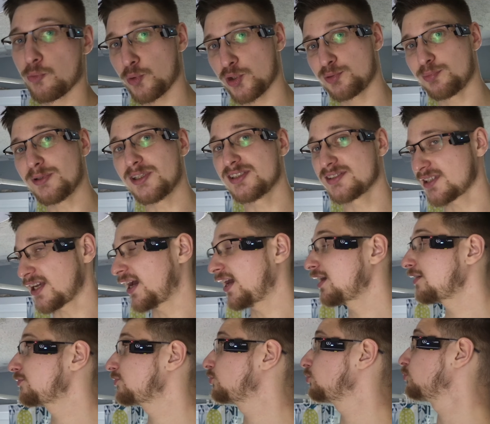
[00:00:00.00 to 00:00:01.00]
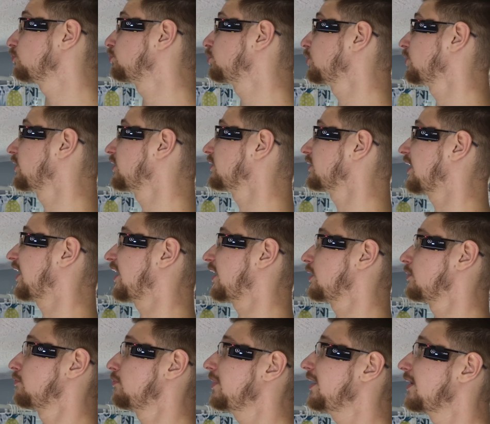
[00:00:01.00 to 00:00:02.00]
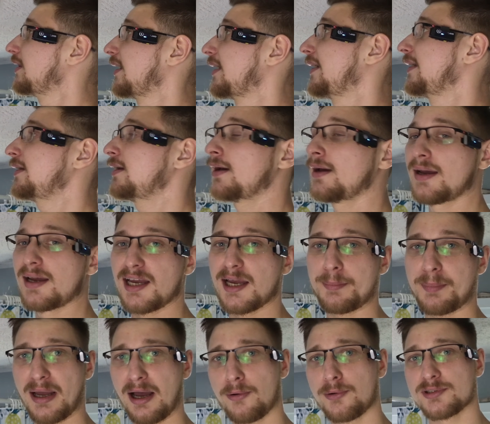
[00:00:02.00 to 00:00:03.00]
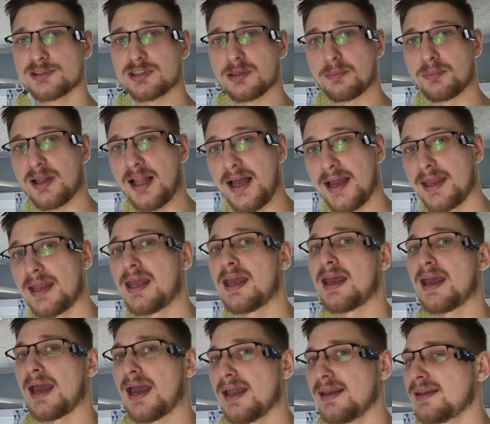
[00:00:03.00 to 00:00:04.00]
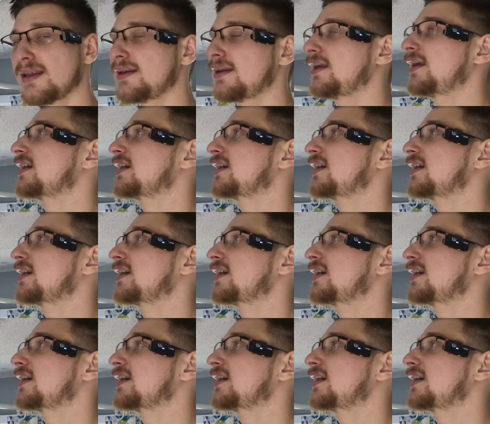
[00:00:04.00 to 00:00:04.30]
which means I have to put in a relay, a power supply, and an